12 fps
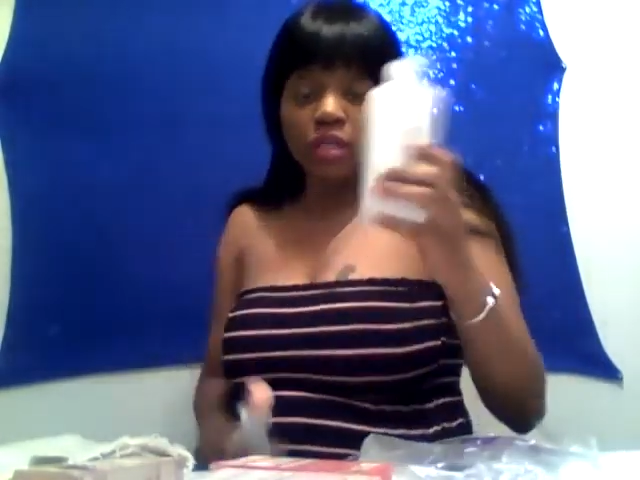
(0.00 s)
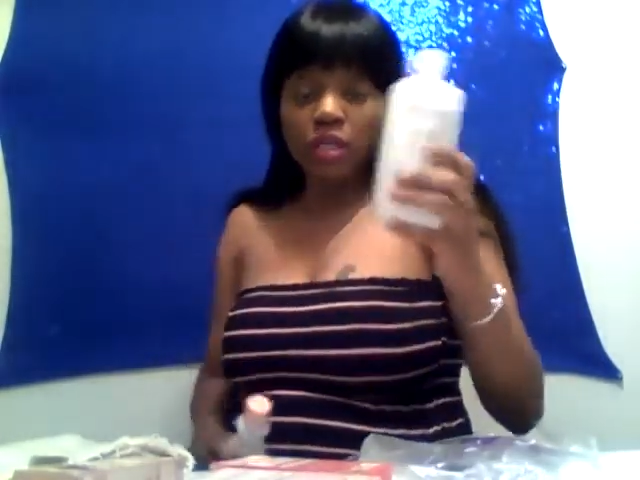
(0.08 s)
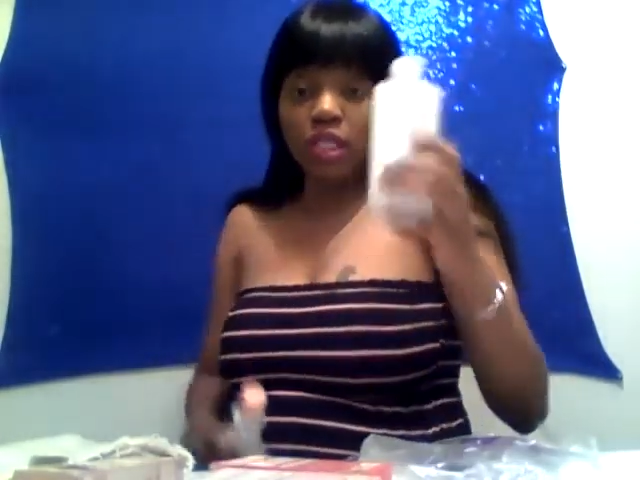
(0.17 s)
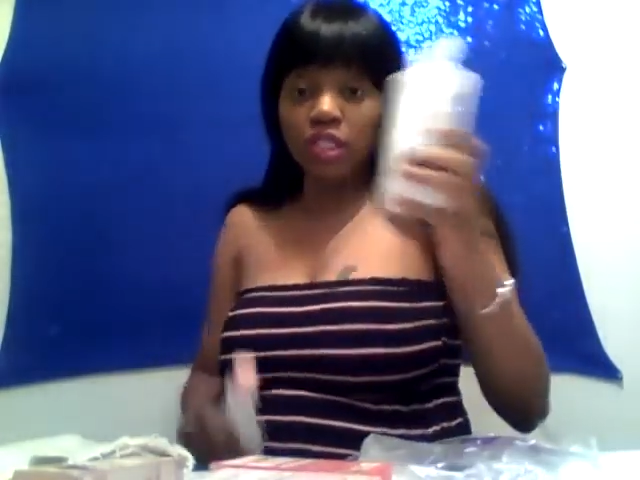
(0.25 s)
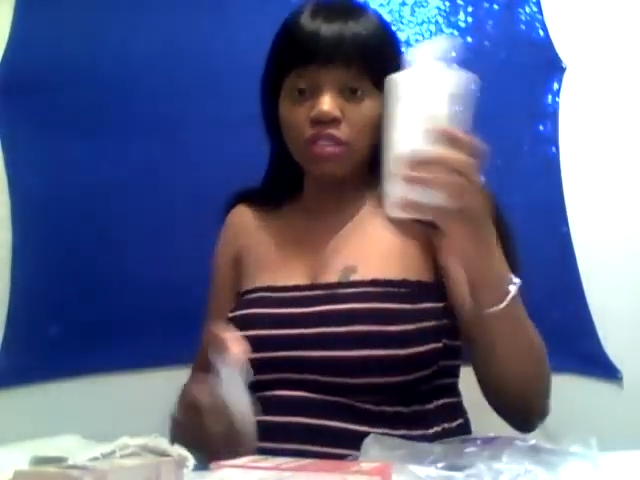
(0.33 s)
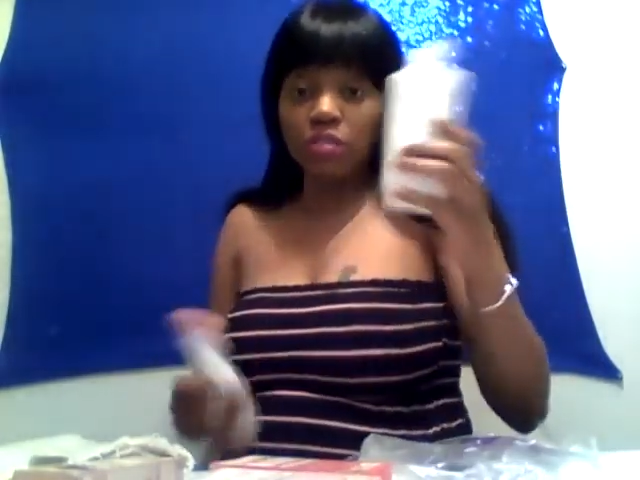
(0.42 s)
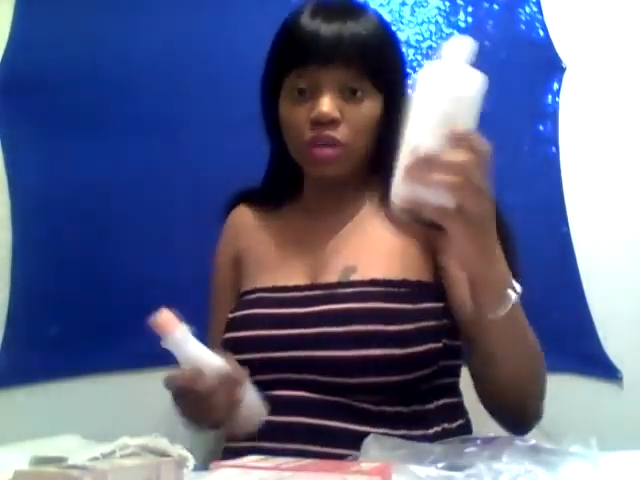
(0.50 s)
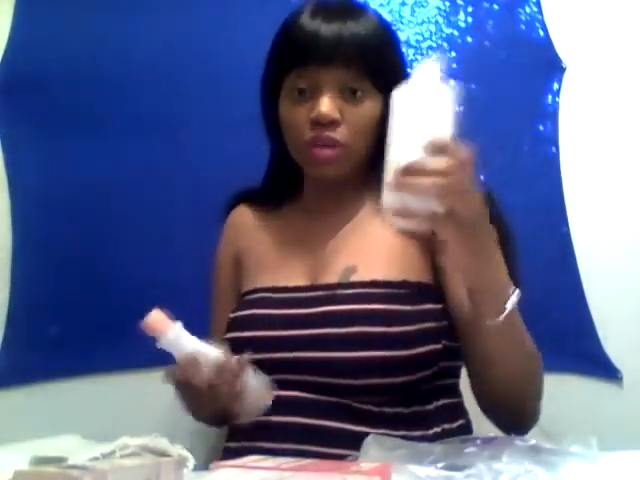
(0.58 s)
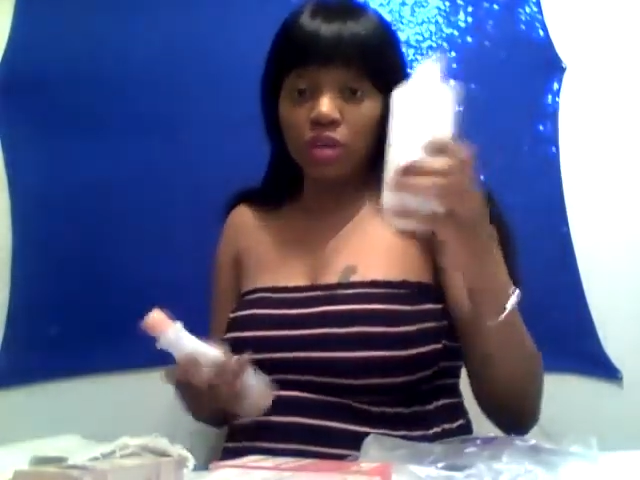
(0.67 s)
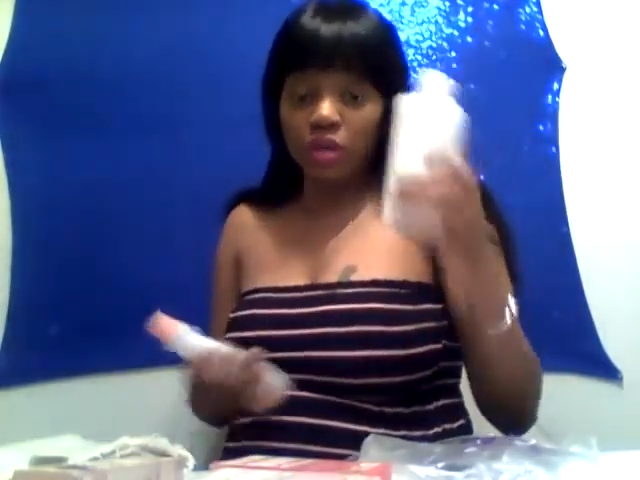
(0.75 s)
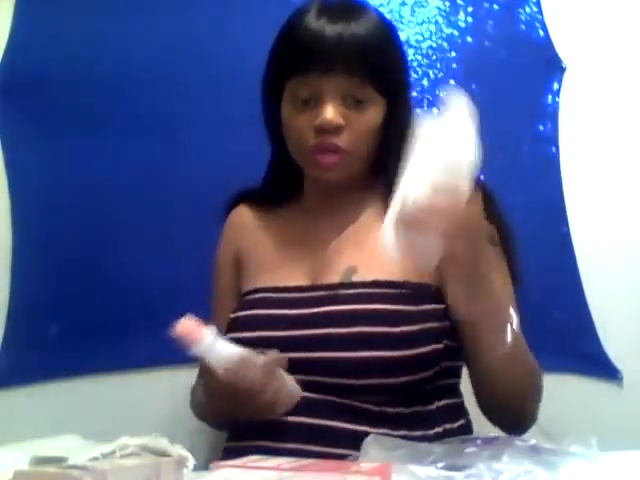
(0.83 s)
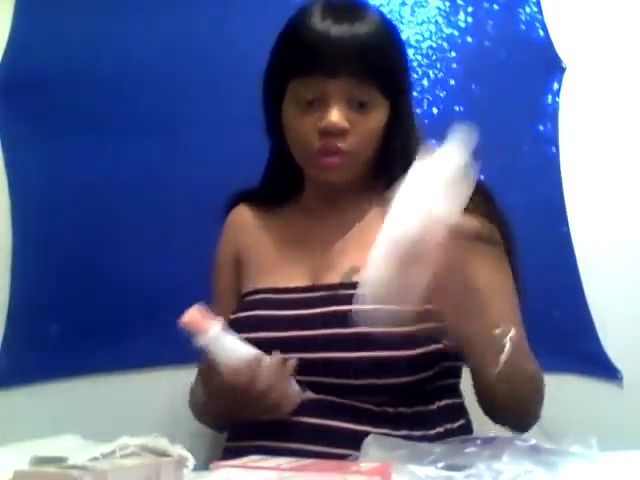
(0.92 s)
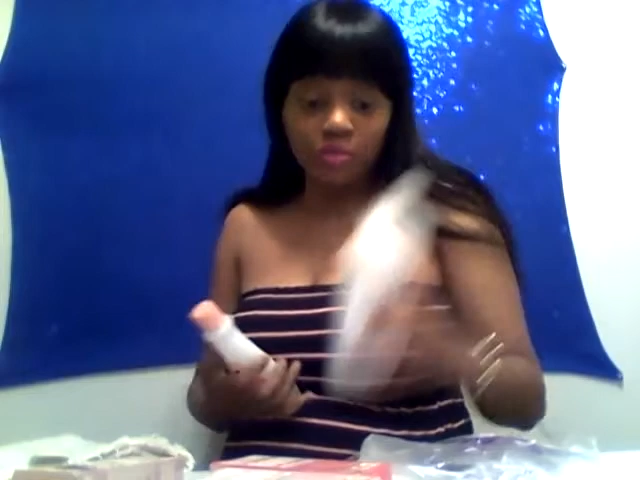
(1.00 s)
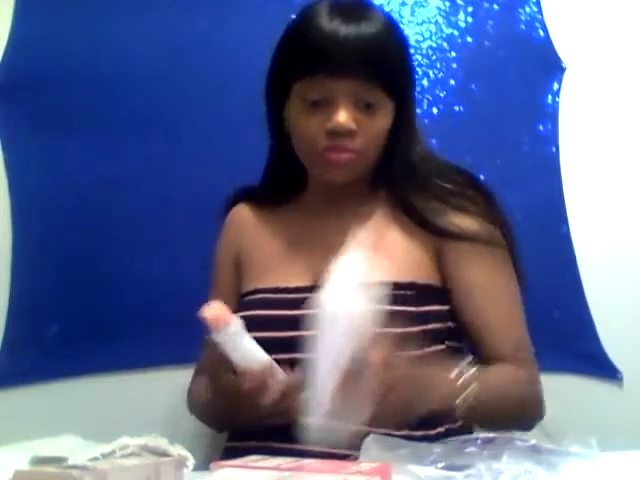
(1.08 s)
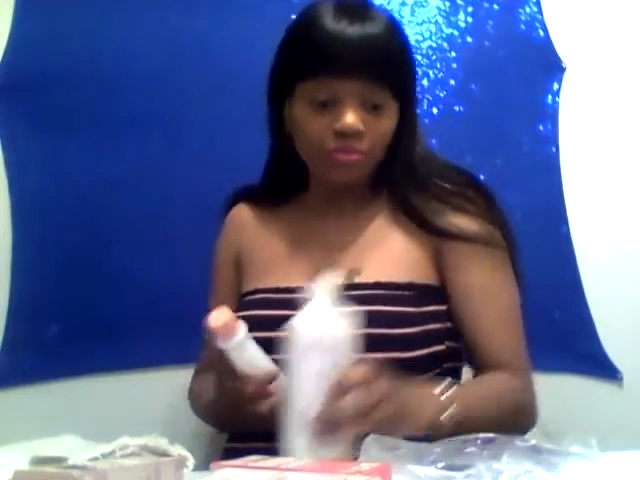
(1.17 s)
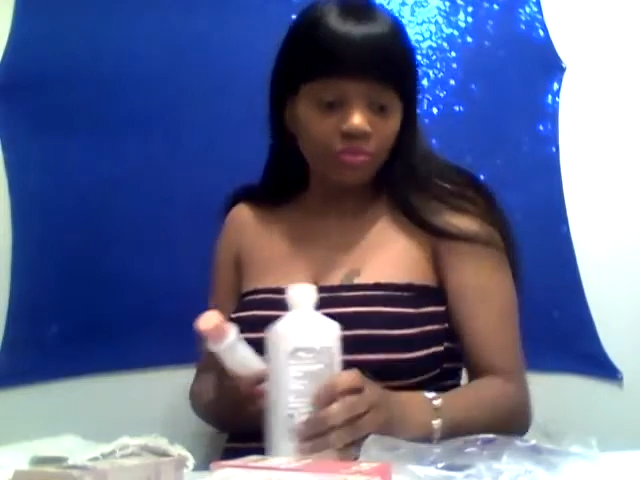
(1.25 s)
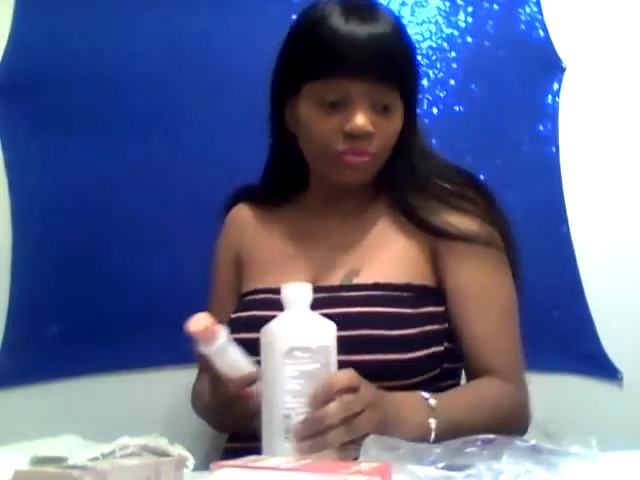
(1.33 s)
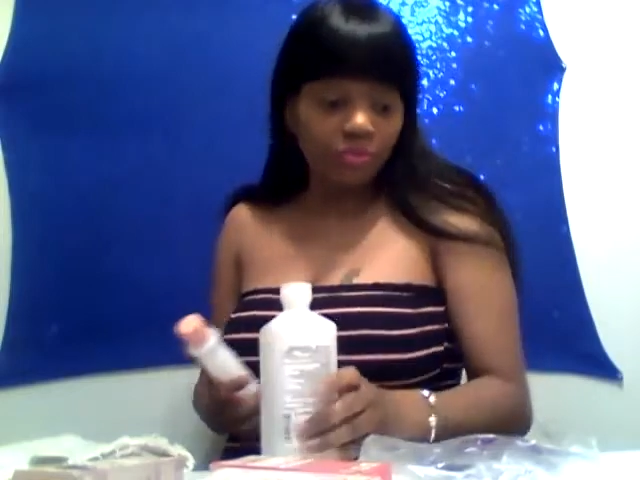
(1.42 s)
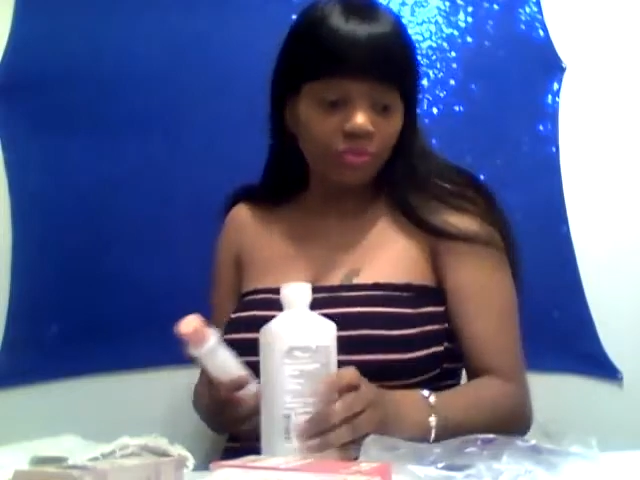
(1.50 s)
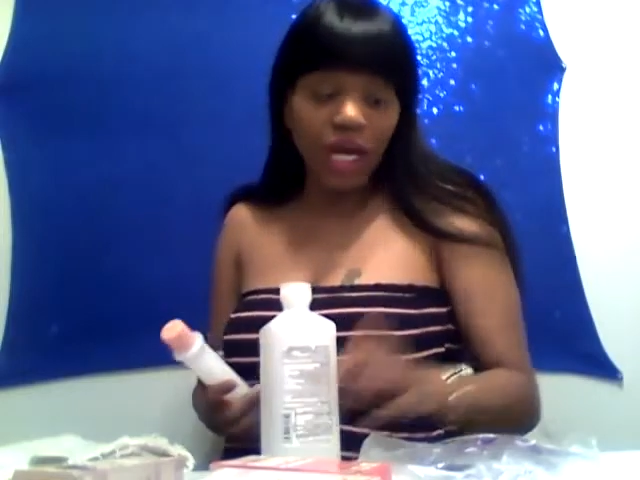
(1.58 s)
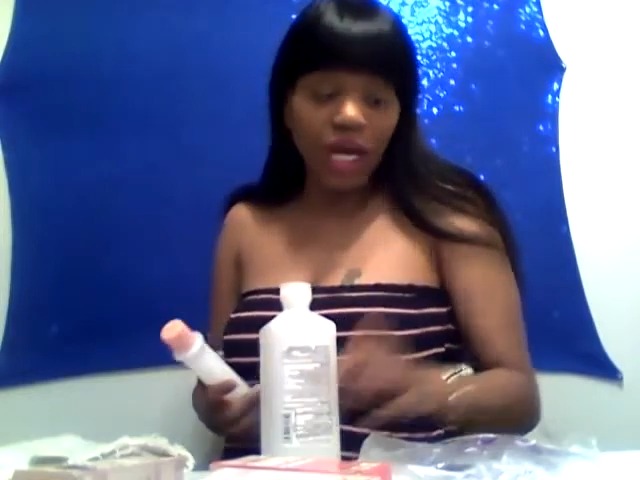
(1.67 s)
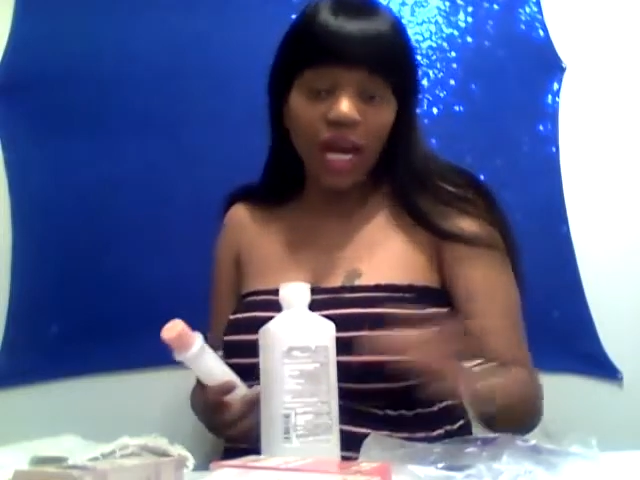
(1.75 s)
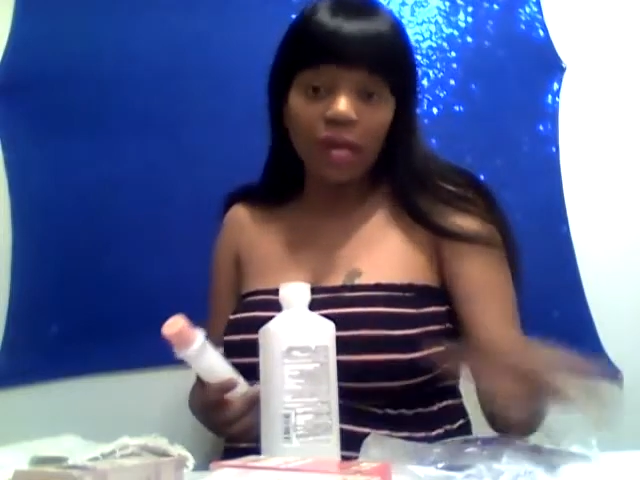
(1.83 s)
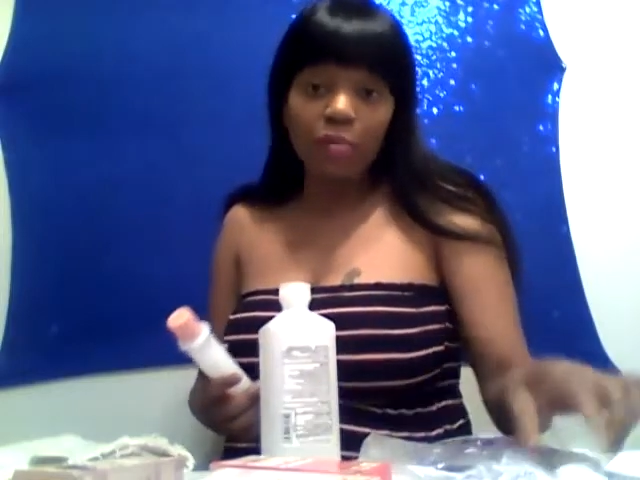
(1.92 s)
is the
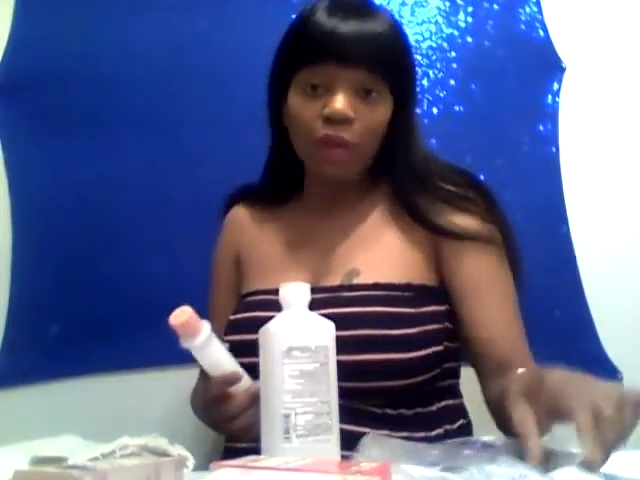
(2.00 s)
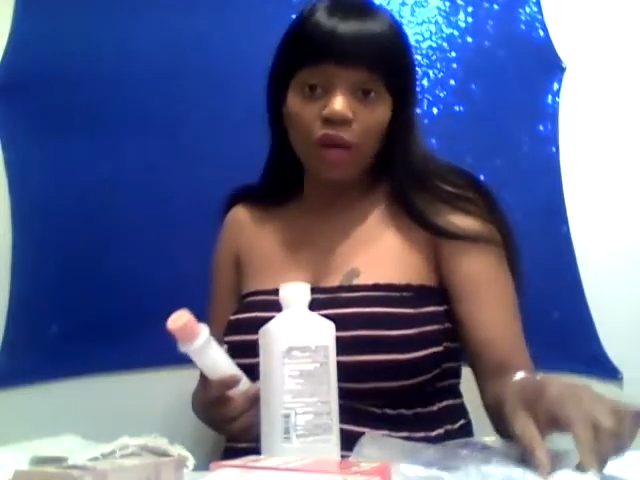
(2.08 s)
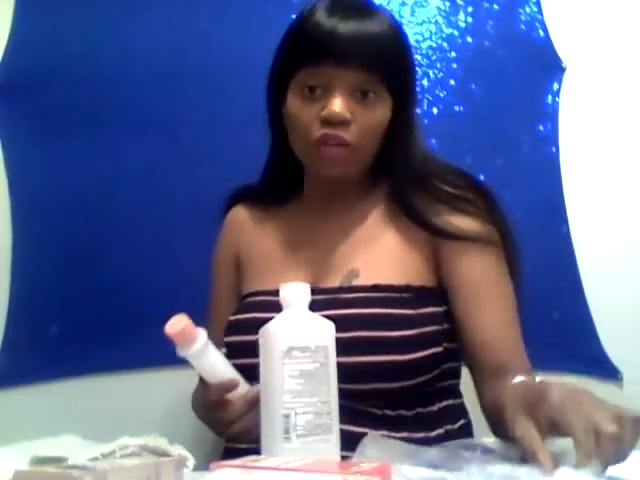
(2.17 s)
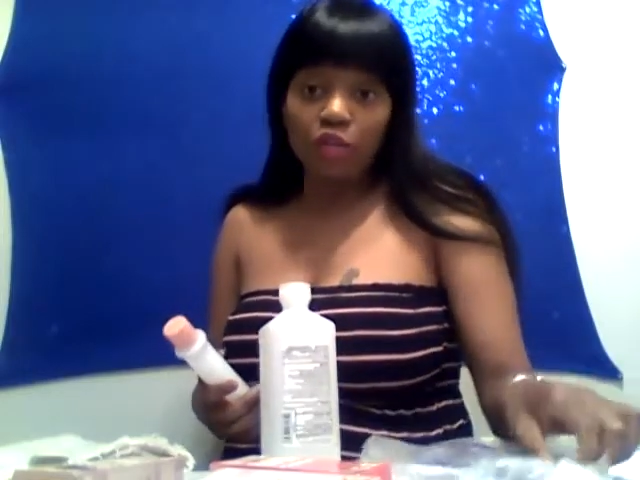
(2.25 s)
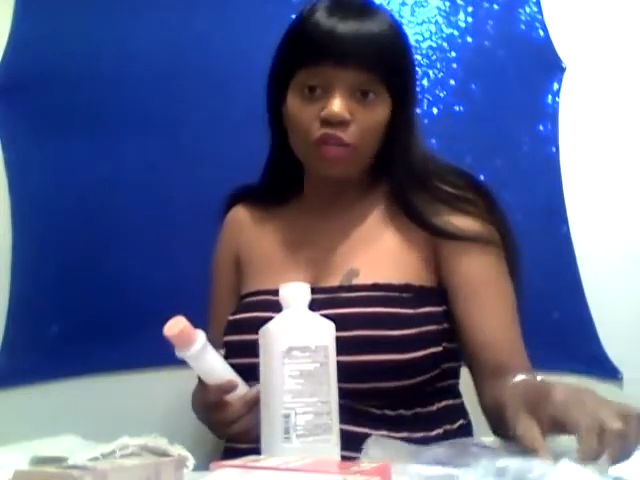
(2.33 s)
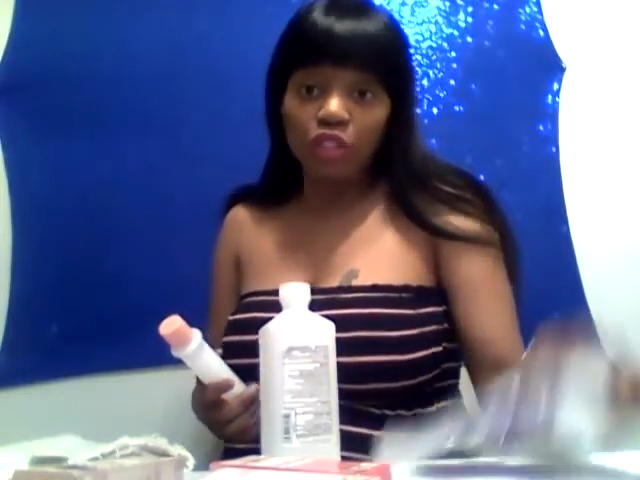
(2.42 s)
cotton balls